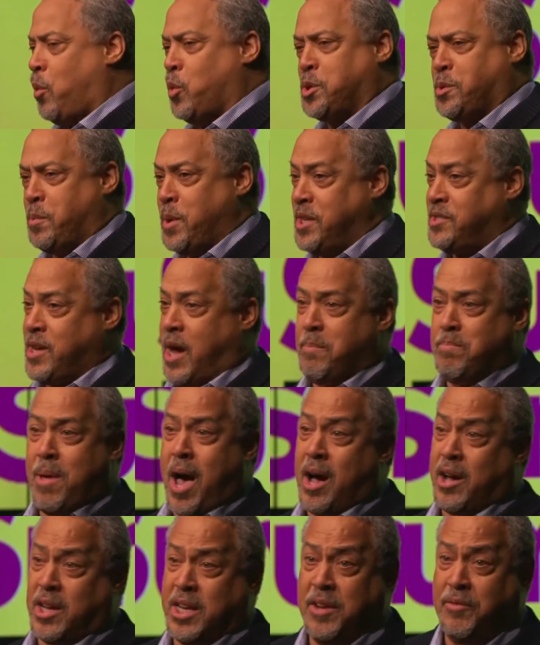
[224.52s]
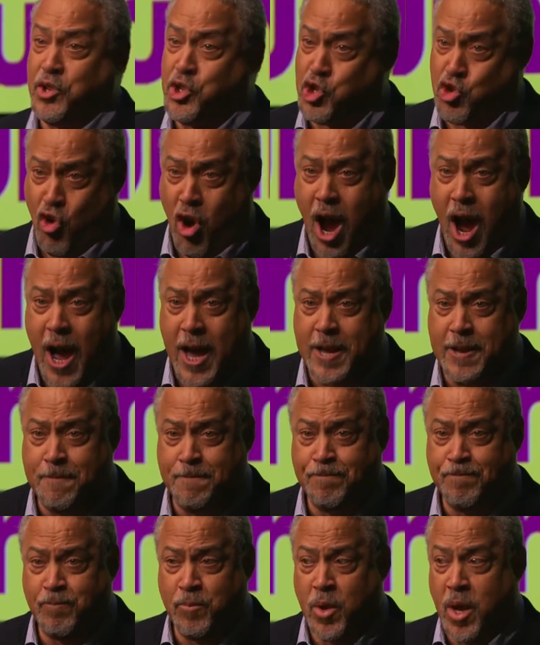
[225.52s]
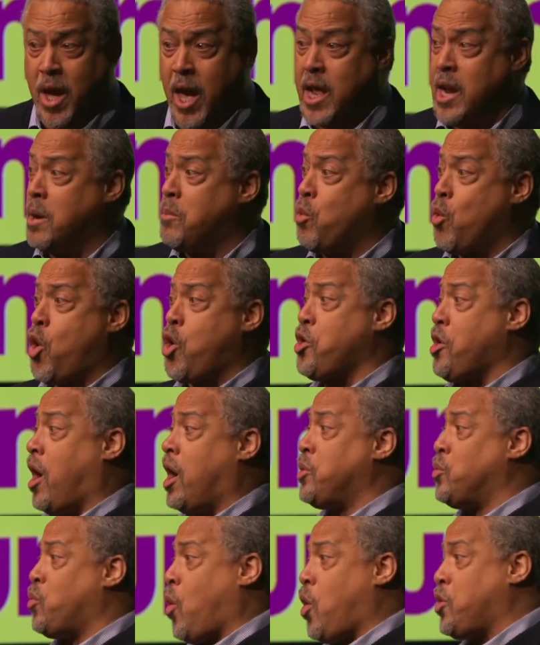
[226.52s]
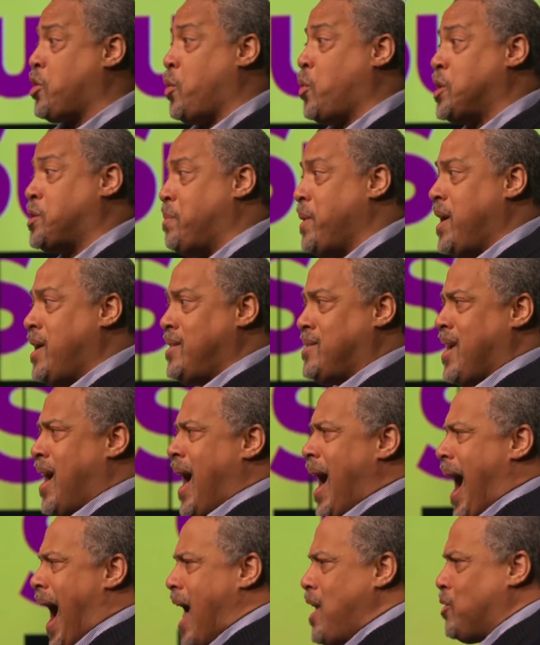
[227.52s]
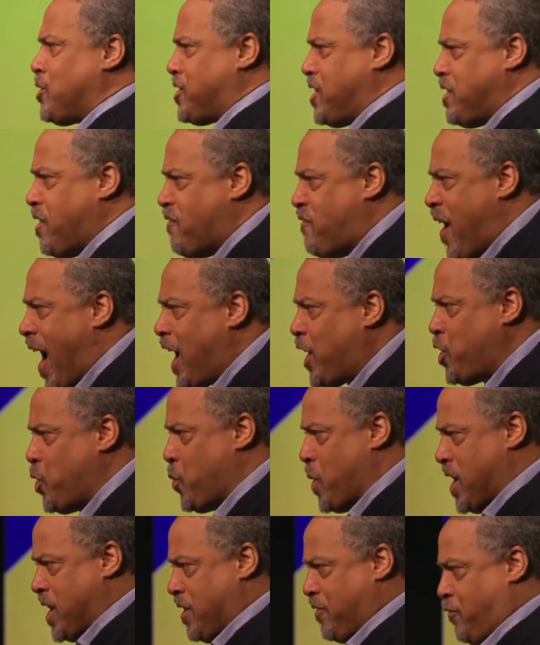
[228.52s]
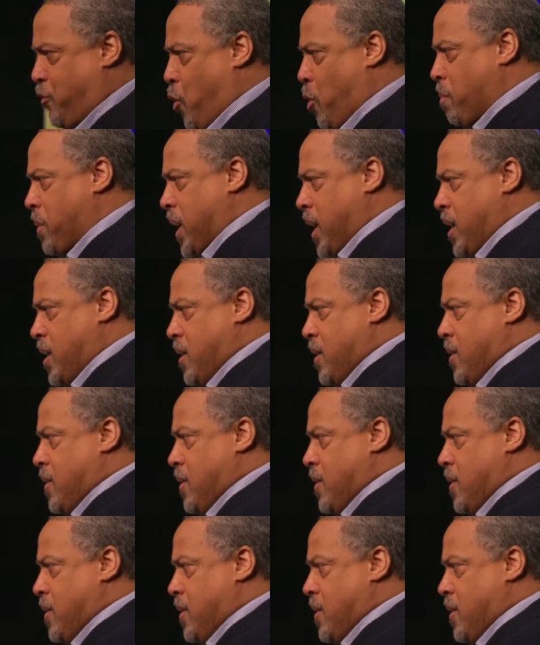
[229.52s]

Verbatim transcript: which means I'm not gonna even try. And I'm unworthy, which means I don't see the value in it for me.